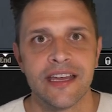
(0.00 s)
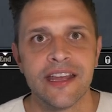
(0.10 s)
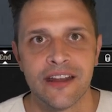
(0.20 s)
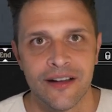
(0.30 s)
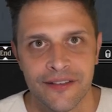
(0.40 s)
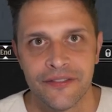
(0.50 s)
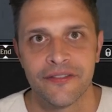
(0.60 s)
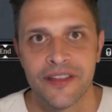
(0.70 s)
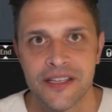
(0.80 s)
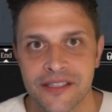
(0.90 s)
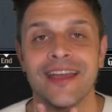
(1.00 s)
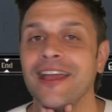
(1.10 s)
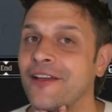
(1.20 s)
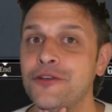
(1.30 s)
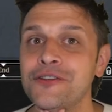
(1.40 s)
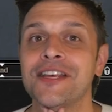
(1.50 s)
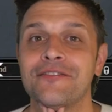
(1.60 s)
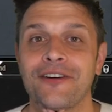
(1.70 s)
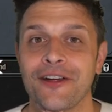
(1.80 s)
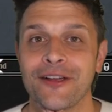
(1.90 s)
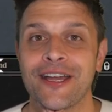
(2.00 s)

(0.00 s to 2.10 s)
hit off of this? If you said Fiery